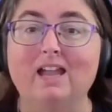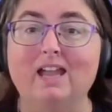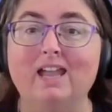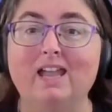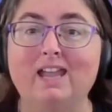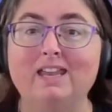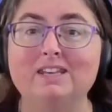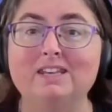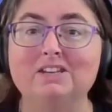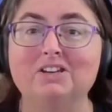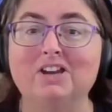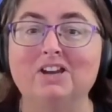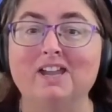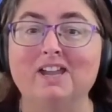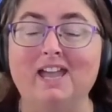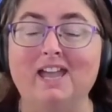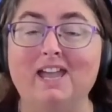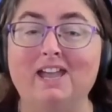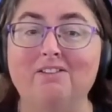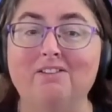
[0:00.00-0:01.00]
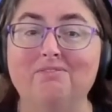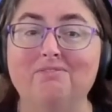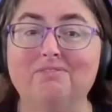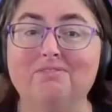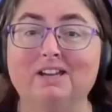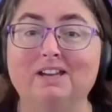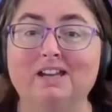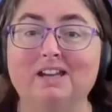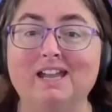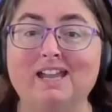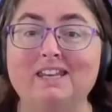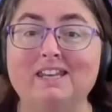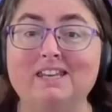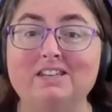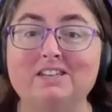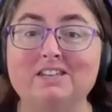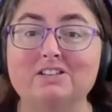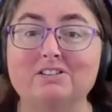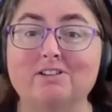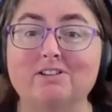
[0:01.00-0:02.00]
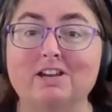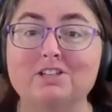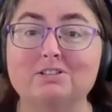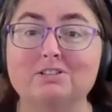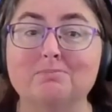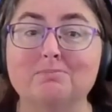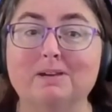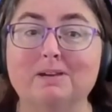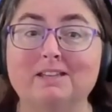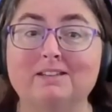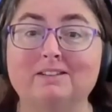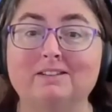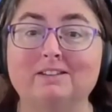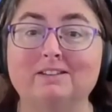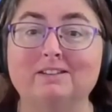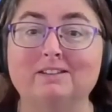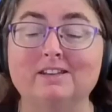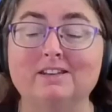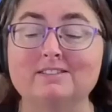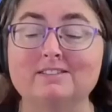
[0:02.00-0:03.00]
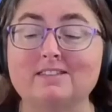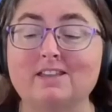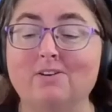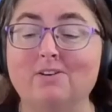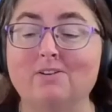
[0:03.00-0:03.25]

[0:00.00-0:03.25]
and I have an integration button that I say,